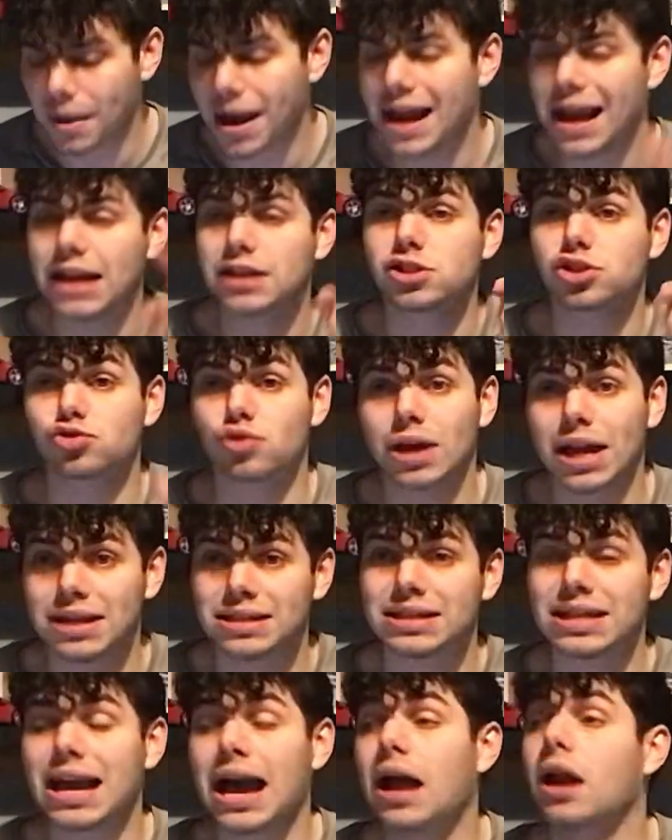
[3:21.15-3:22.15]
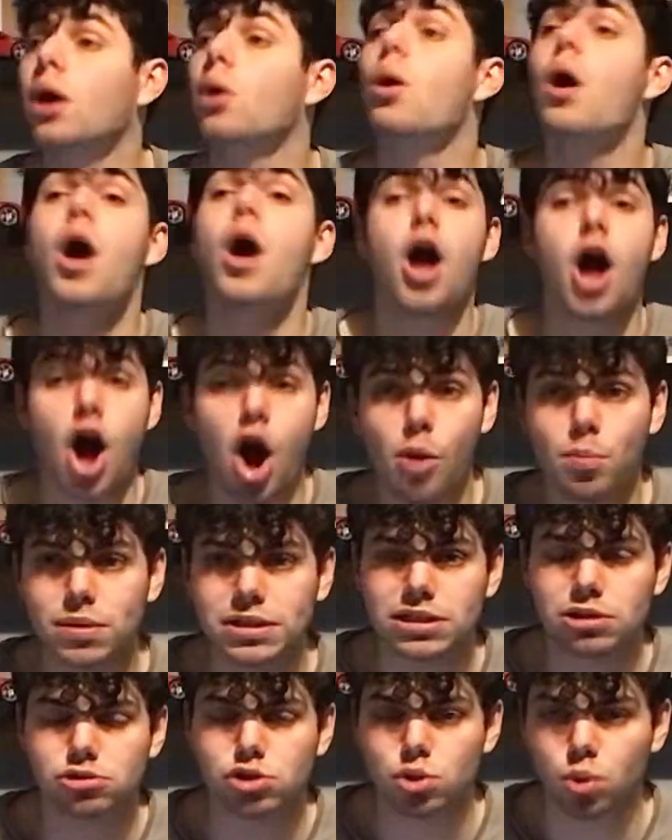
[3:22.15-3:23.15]
Pellistri and Diallo up
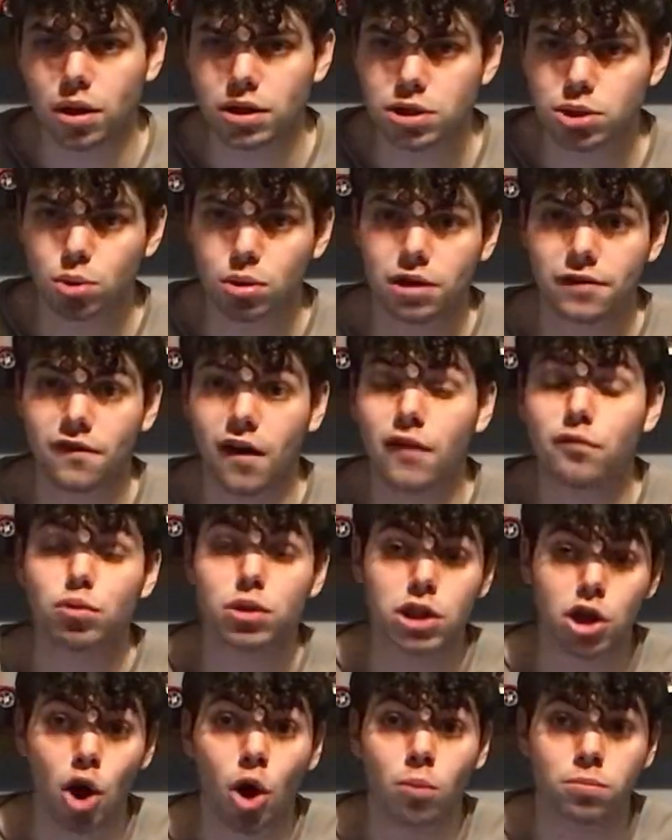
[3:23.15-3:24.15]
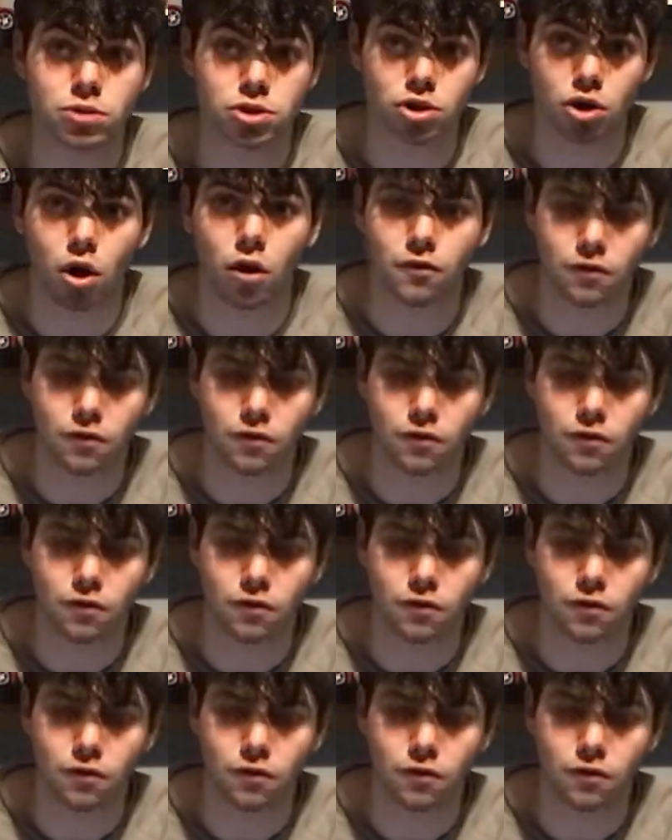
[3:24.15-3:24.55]
until 2025 with the option of